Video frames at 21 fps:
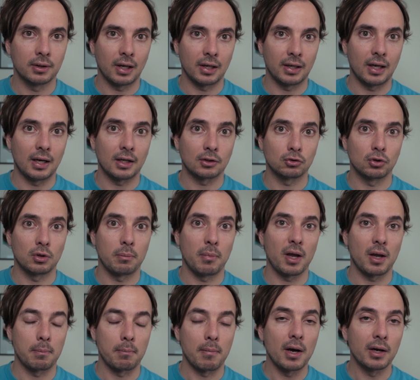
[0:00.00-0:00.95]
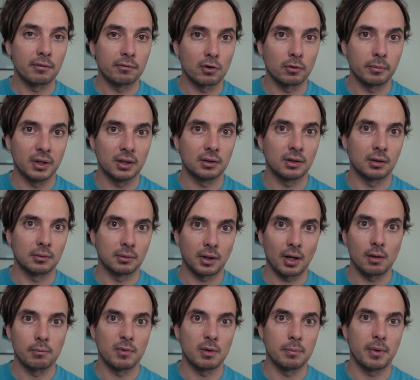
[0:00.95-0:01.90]
I can actually make money from it and
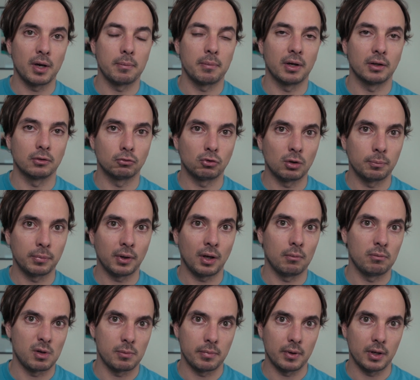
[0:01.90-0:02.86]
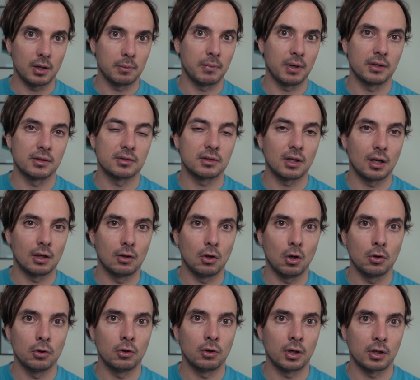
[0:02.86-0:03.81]
help me pay my trip, help me pay my stay in
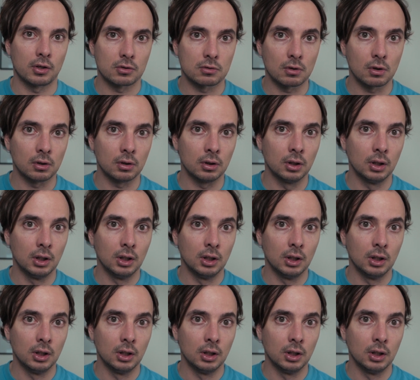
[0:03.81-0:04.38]
London and so on.